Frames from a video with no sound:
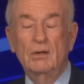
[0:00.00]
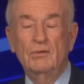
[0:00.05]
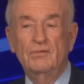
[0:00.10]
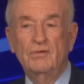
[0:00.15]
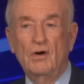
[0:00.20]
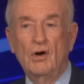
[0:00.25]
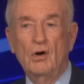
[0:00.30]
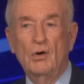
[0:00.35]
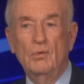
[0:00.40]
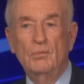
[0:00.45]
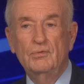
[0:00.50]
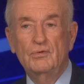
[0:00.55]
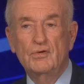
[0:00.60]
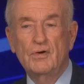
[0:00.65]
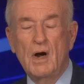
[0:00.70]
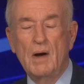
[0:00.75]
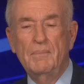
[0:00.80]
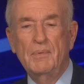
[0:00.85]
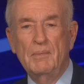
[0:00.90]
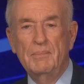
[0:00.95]
So
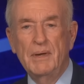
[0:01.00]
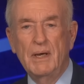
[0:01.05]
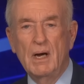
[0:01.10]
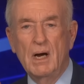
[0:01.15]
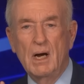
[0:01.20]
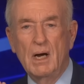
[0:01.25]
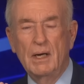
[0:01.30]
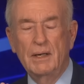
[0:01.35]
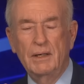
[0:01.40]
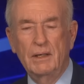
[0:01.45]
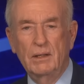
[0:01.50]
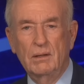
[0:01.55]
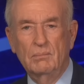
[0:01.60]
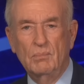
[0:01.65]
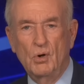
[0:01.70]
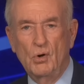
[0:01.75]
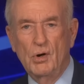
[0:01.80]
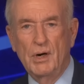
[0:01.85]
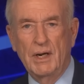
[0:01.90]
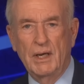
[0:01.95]
Trump will be on in the
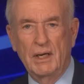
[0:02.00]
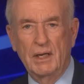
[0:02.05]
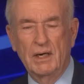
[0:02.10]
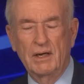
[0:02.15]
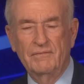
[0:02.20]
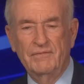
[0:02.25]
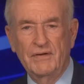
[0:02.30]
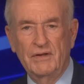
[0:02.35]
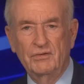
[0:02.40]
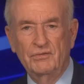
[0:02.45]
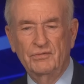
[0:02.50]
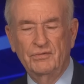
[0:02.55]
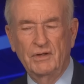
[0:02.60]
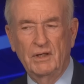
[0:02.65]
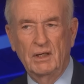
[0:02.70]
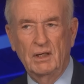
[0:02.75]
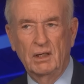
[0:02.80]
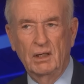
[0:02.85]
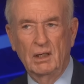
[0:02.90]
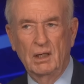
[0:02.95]
morning in
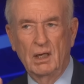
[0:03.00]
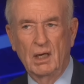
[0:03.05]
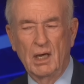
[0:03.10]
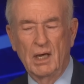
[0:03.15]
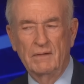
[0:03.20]
FNC,